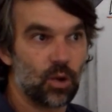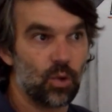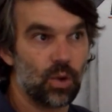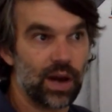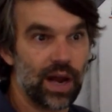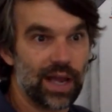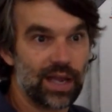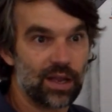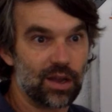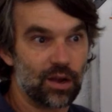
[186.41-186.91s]

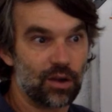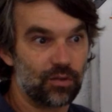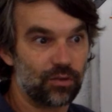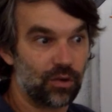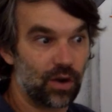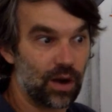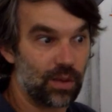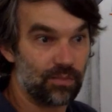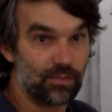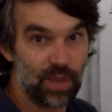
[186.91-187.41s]
When I go
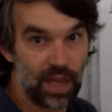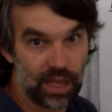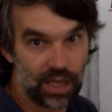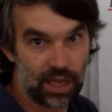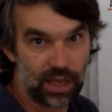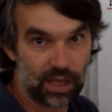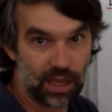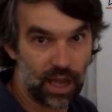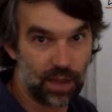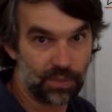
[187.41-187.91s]
from
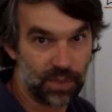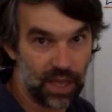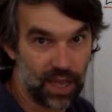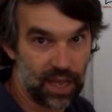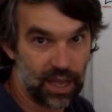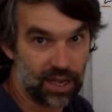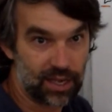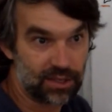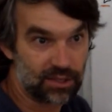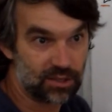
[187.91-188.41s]
making
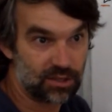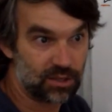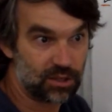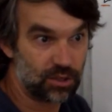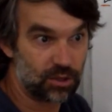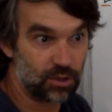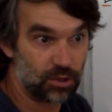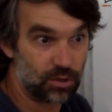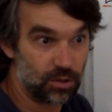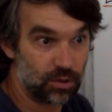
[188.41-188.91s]
cupcakes
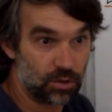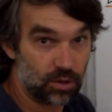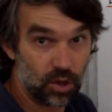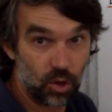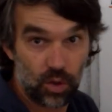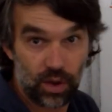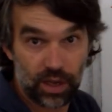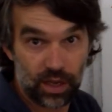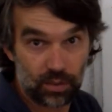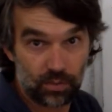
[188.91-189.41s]
to
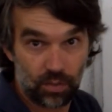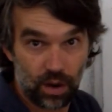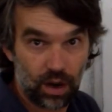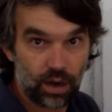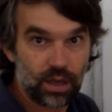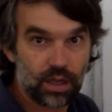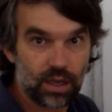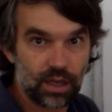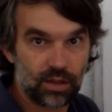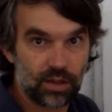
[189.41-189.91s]
going and
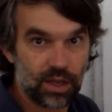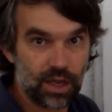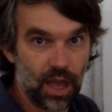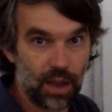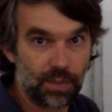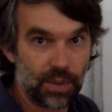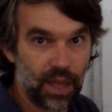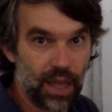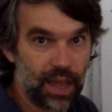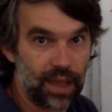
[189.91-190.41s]
marketing the
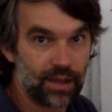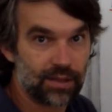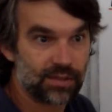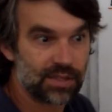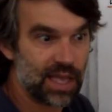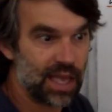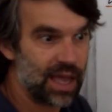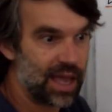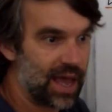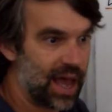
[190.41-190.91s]

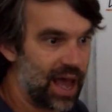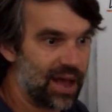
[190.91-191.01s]
cupcakes,